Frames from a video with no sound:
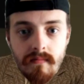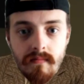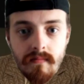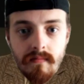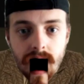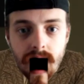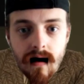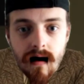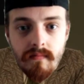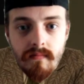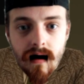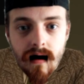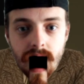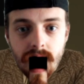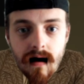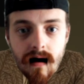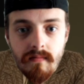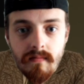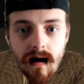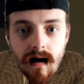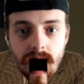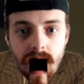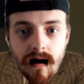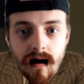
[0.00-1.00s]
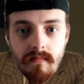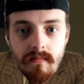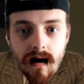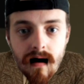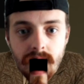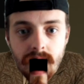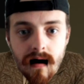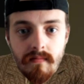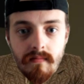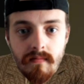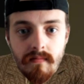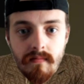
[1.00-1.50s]
Oh yeah, fuck off.
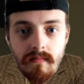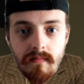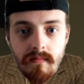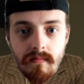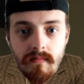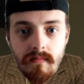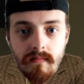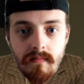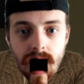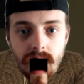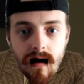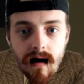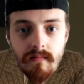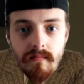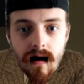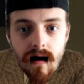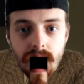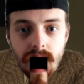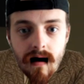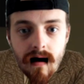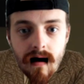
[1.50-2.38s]
Sorry. Our